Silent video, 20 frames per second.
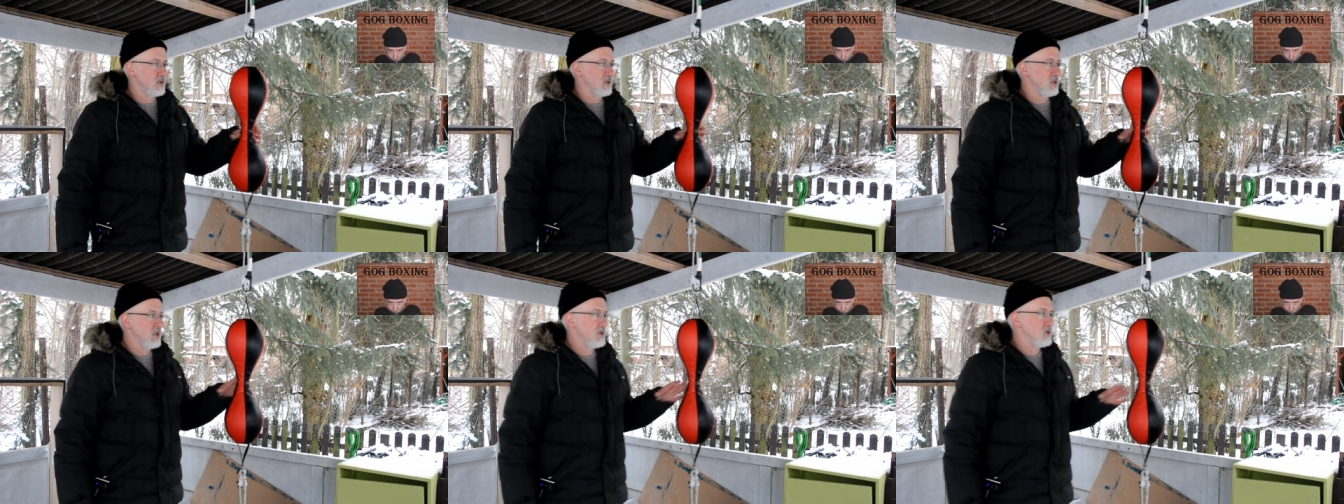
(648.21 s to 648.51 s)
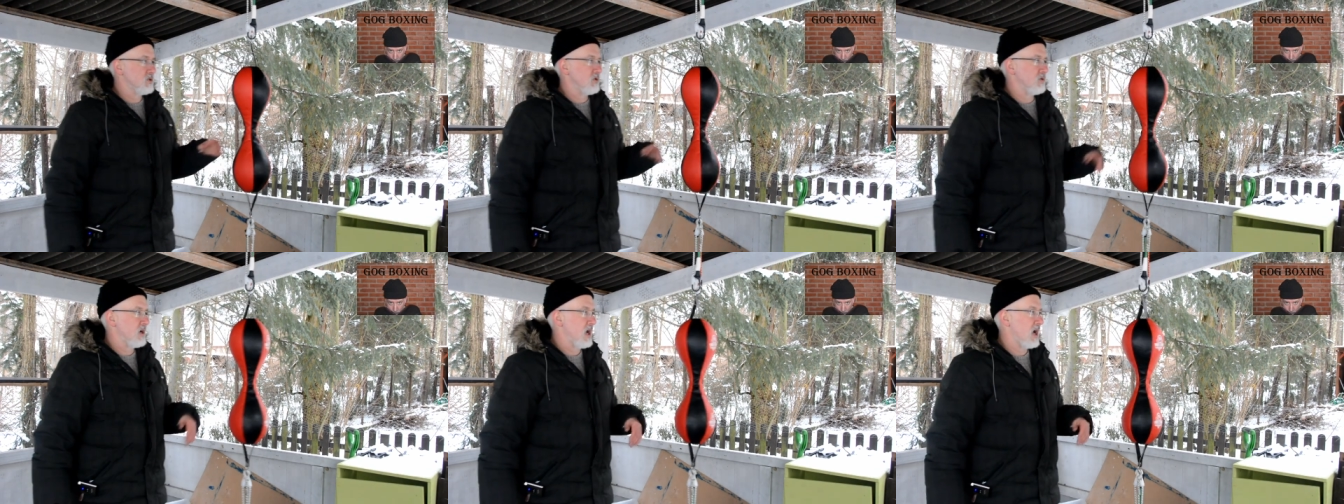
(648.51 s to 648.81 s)

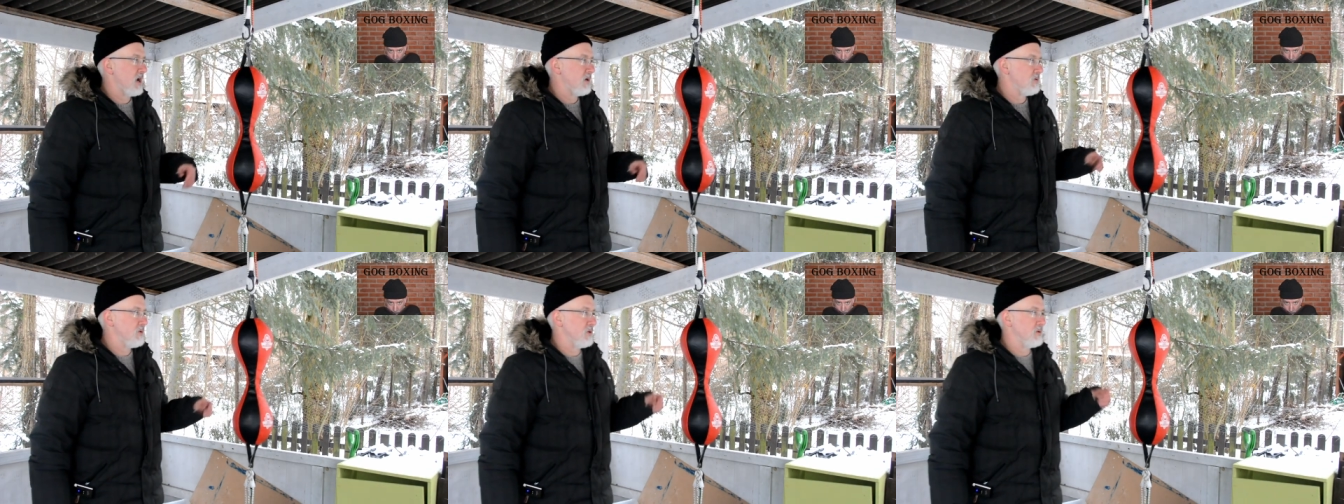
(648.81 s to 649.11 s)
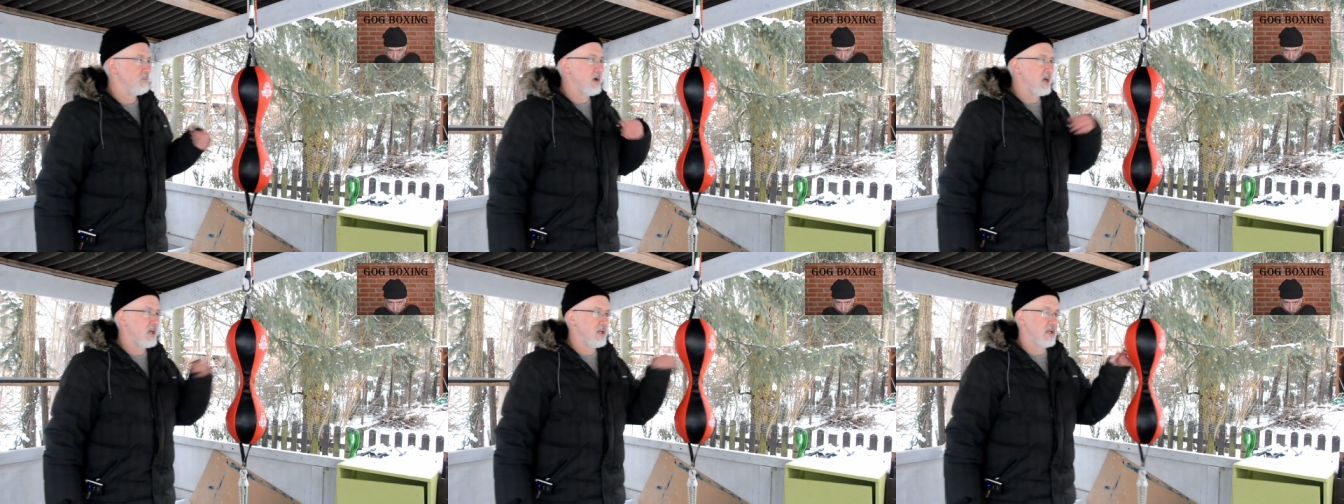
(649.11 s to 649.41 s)
These are not really
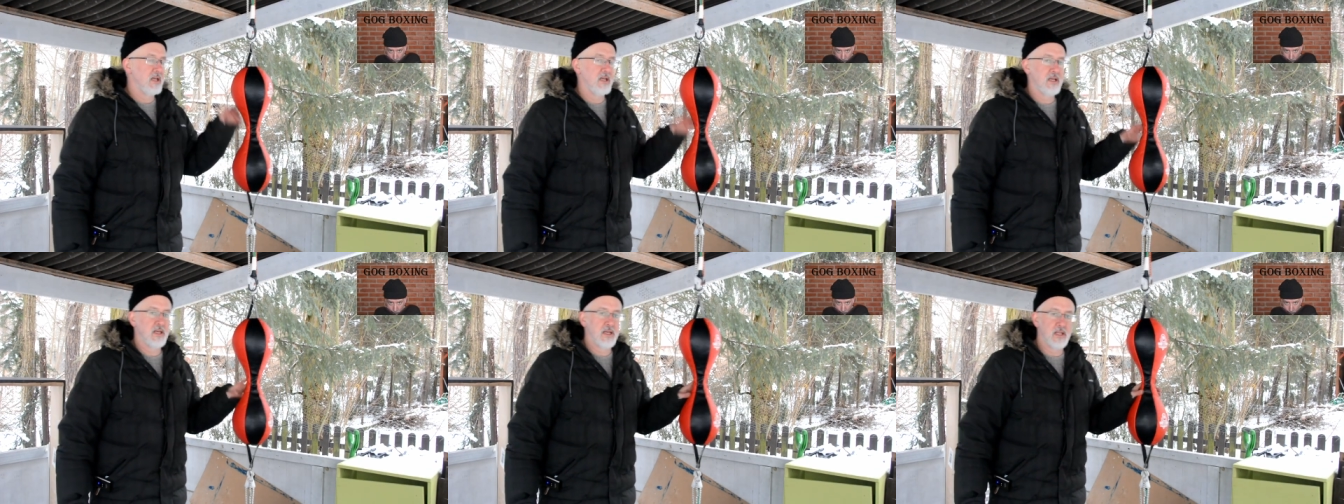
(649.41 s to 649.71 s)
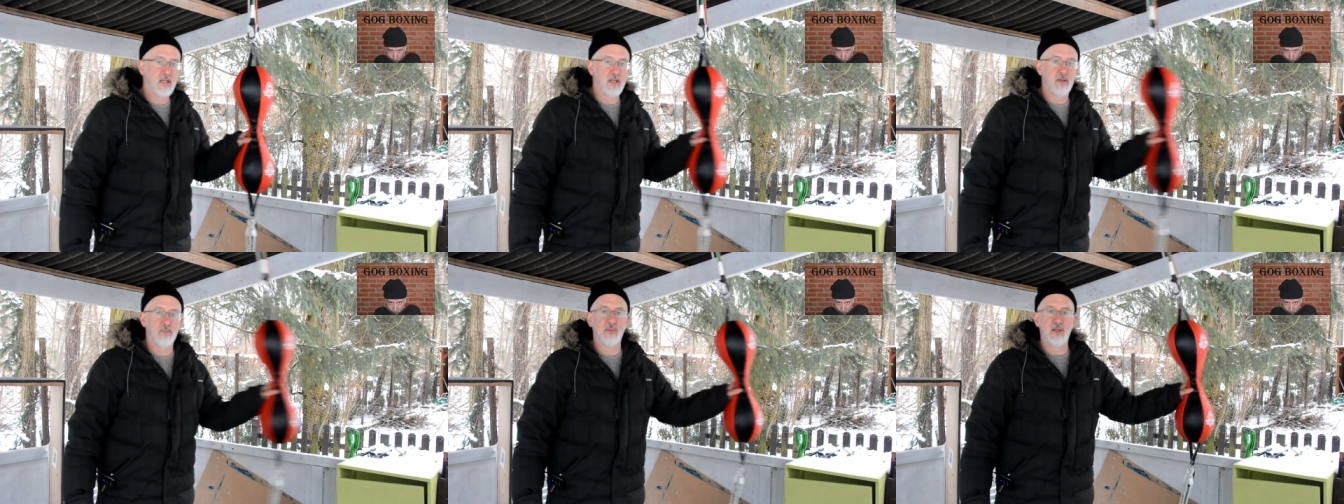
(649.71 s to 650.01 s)
made to
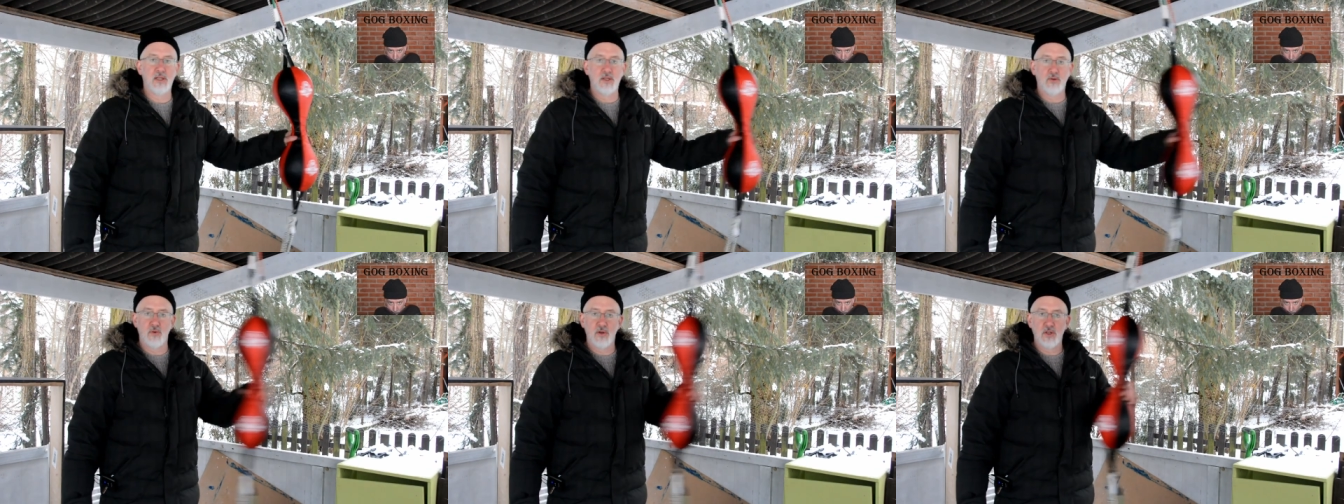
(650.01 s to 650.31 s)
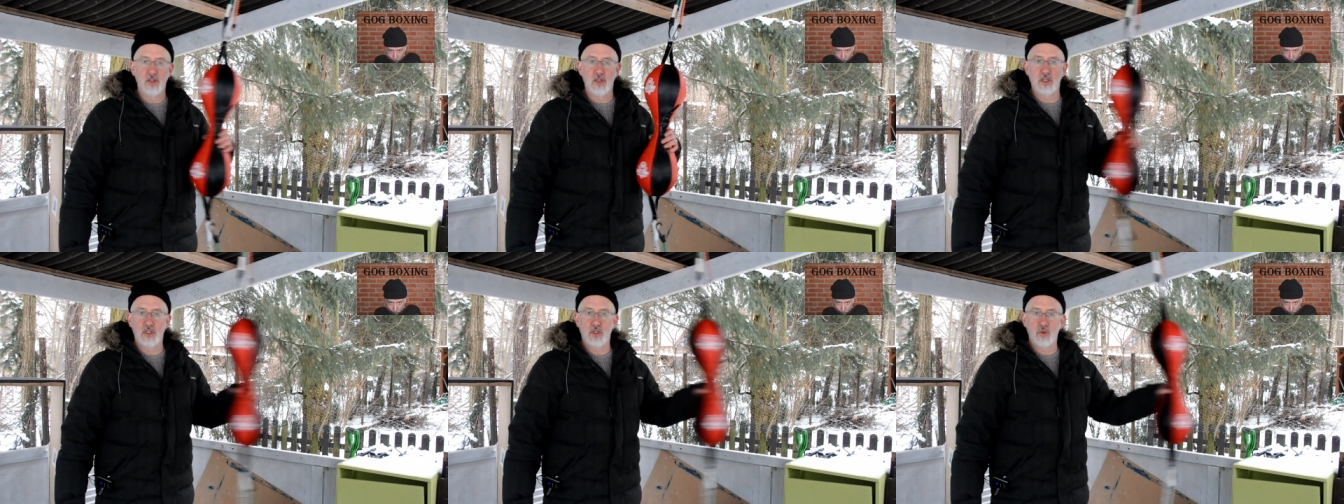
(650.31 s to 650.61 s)
hit and be
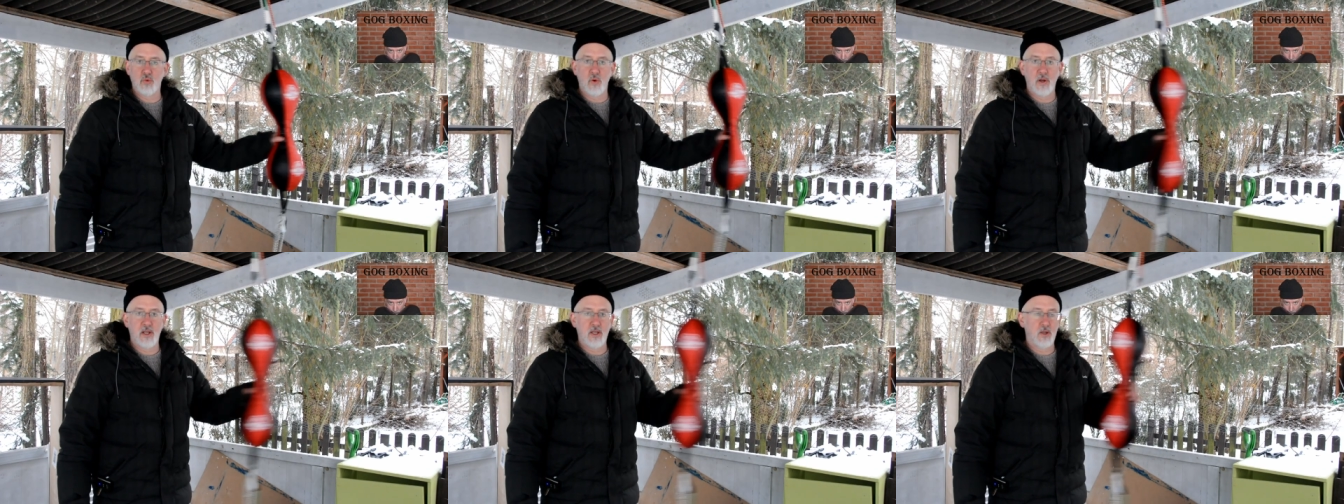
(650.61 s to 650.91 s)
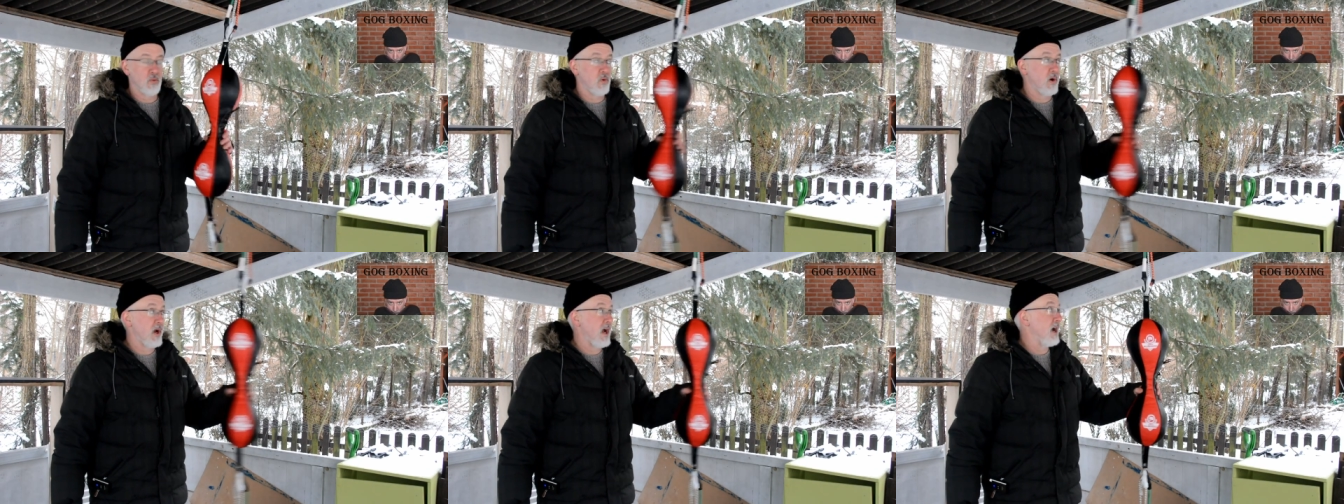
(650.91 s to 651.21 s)
really
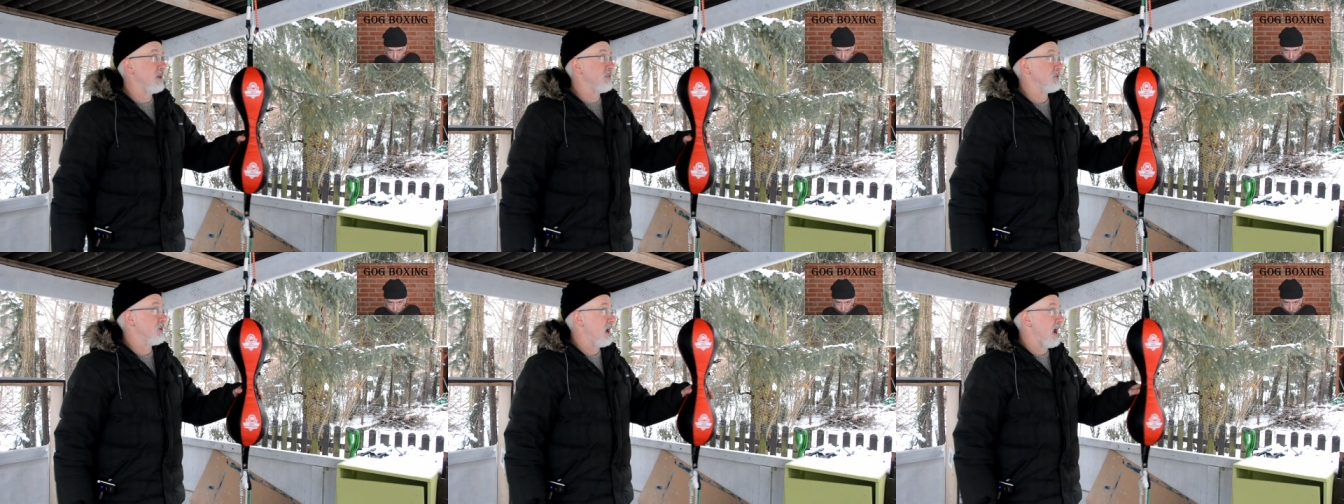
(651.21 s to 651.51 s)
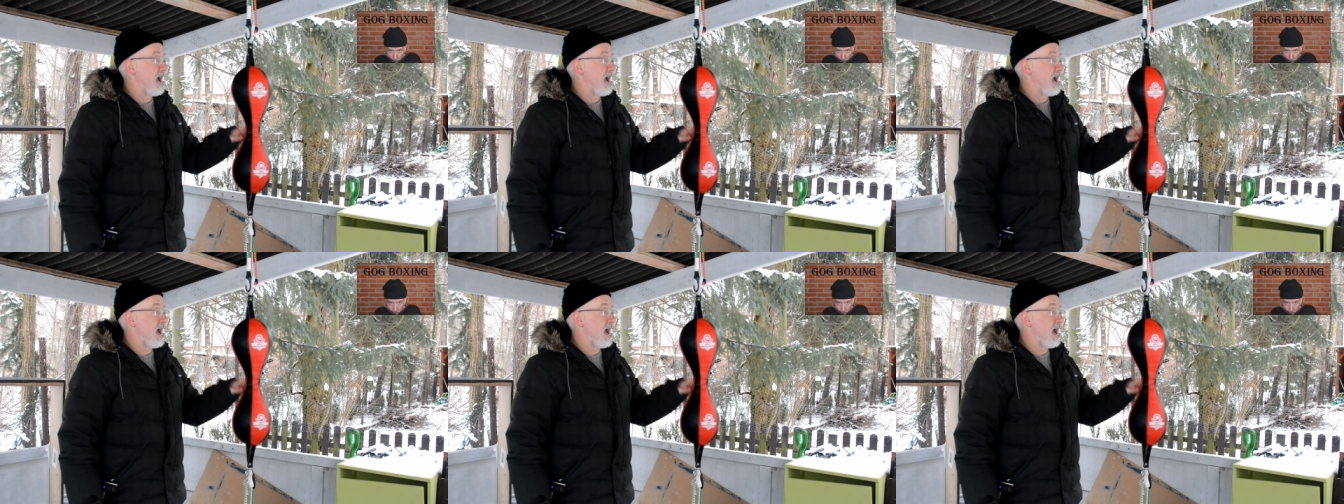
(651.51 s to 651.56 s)
swinging way out there.